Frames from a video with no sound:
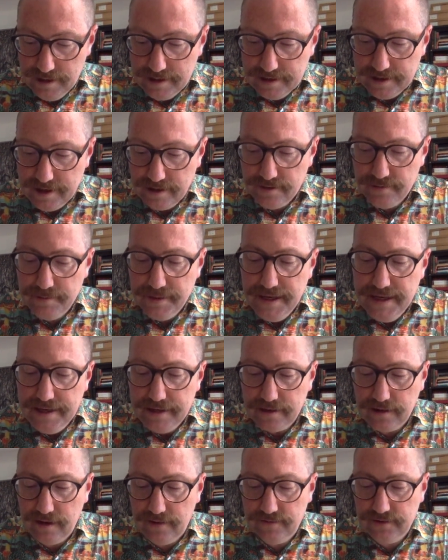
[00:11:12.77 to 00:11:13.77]
Now, the
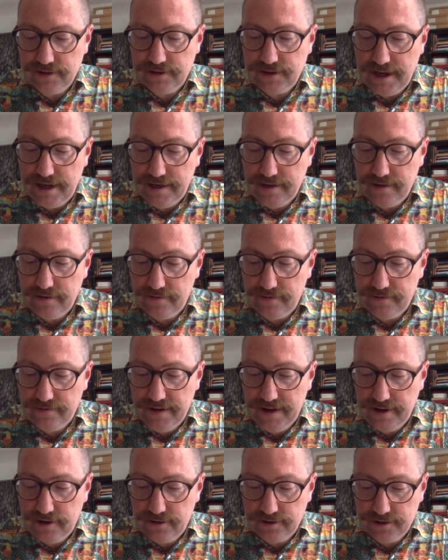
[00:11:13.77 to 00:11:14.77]
being of a state of
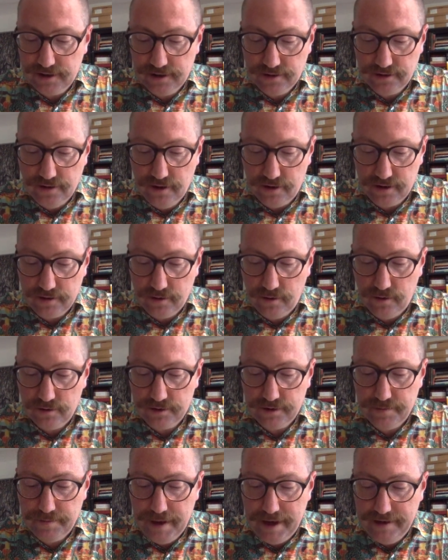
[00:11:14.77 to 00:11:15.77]
affairs is not at
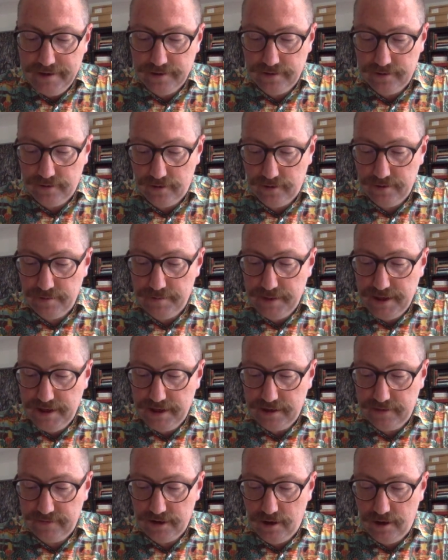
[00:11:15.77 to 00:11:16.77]
all dependent on the
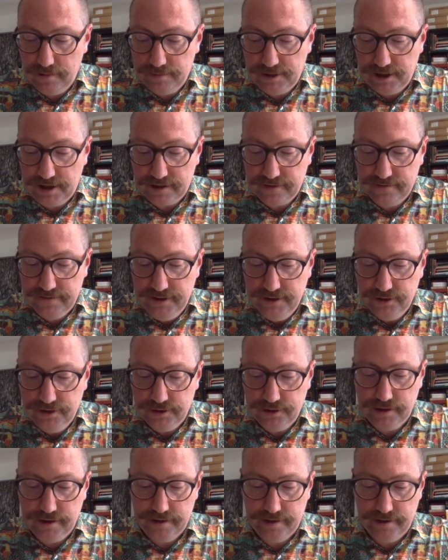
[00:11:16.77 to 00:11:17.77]
being of an object
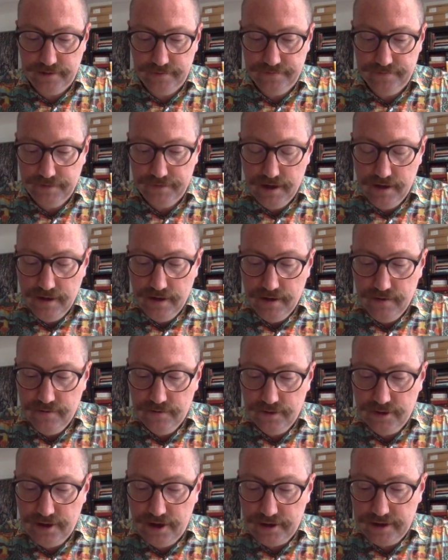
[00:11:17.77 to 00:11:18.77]
featured in it,
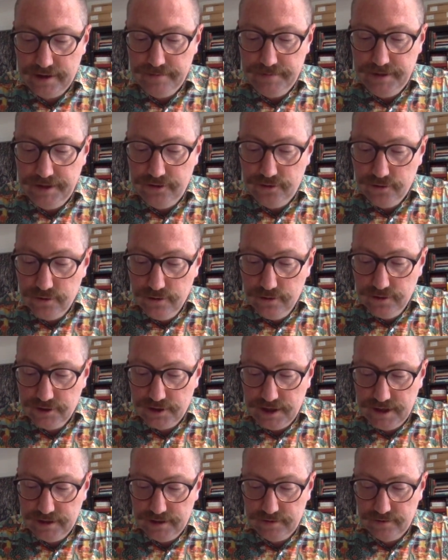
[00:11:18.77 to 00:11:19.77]
for there can be true
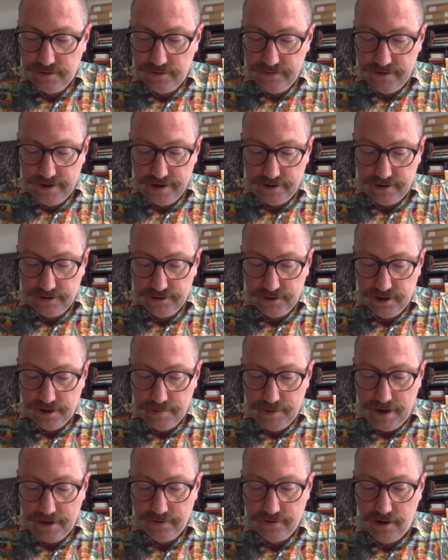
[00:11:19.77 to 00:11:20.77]
states of affairs
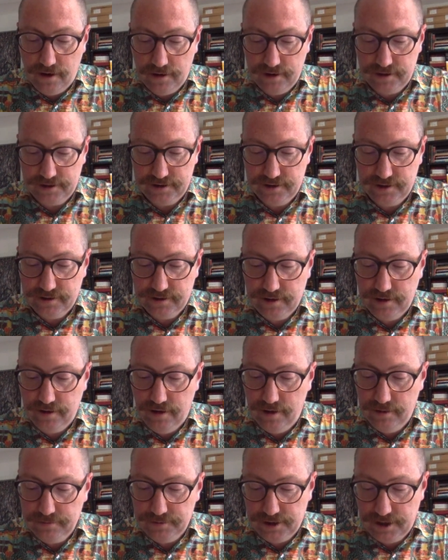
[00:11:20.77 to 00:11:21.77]
about non-existent
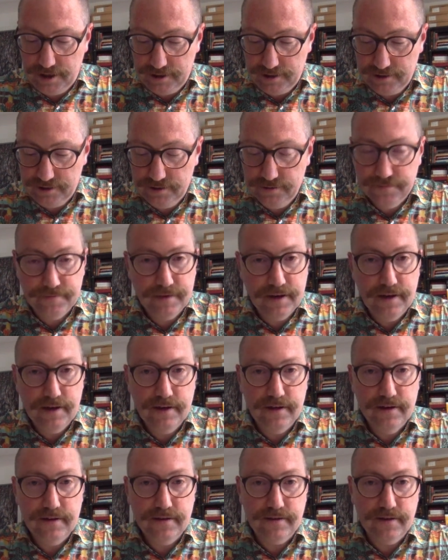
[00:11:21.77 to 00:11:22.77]
objects.
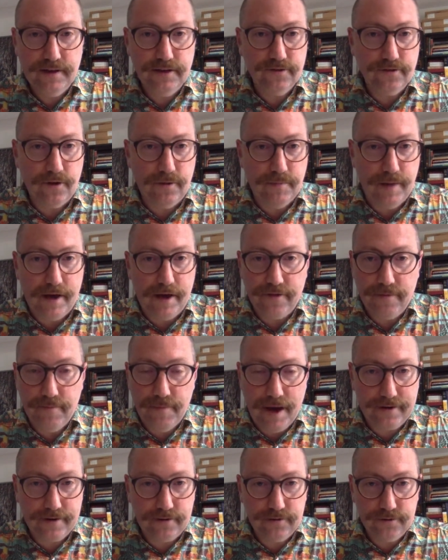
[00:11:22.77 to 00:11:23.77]
These are
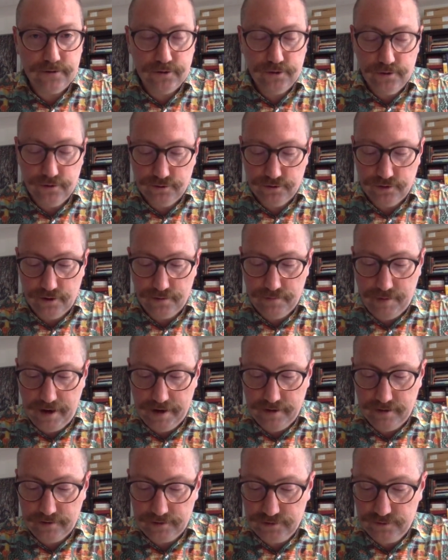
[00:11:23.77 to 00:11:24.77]
mathematical truths on
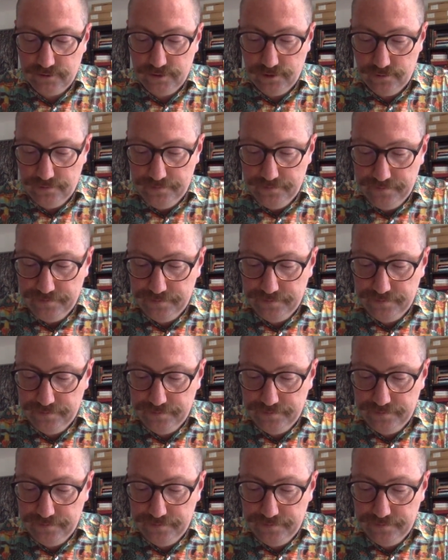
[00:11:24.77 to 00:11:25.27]
Meinong's view.